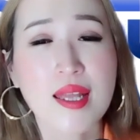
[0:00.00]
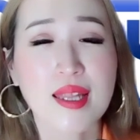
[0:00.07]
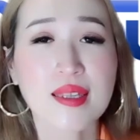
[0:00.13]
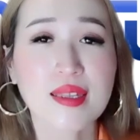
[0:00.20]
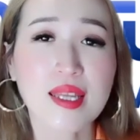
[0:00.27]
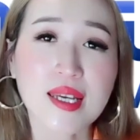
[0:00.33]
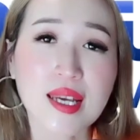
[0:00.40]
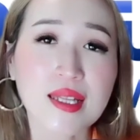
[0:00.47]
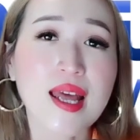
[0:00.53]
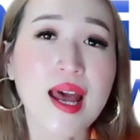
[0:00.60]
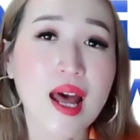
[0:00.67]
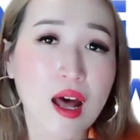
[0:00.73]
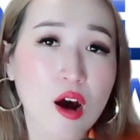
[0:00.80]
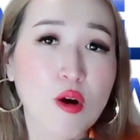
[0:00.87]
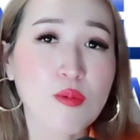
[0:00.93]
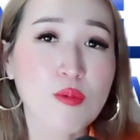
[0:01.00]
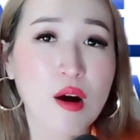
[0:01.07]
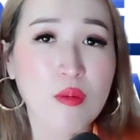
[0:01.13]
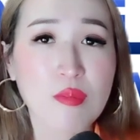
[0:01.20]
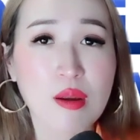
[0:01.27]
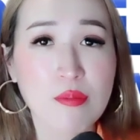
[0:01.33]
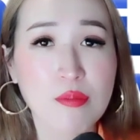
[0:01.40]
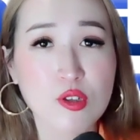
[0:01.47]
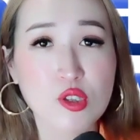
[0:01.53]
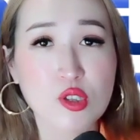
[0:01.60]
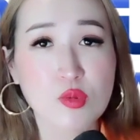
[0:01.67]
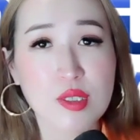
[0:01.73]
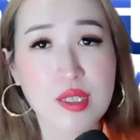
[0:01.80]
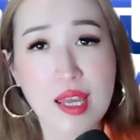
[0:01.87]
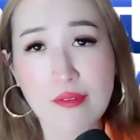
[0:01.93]
that they can help our
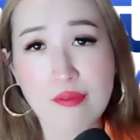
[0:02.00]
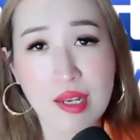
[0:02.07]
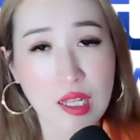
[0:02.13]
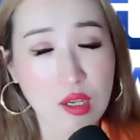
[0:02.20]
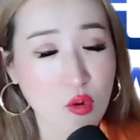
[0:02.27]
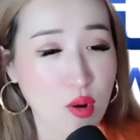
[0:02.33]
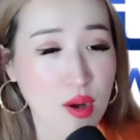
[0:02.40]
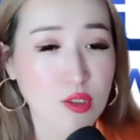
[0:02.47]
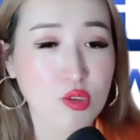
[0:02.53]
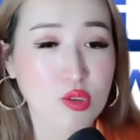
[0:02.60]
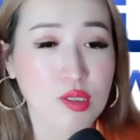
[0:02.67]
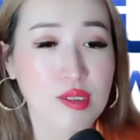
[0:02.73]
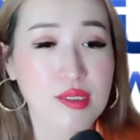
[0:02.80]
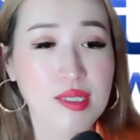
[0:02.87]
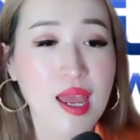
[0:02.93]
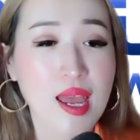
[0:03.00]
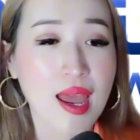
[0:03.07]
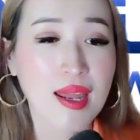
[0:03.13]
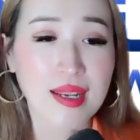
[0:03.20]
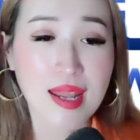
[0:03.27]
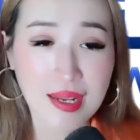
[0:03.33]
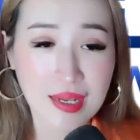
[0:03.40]
members when they have any questions and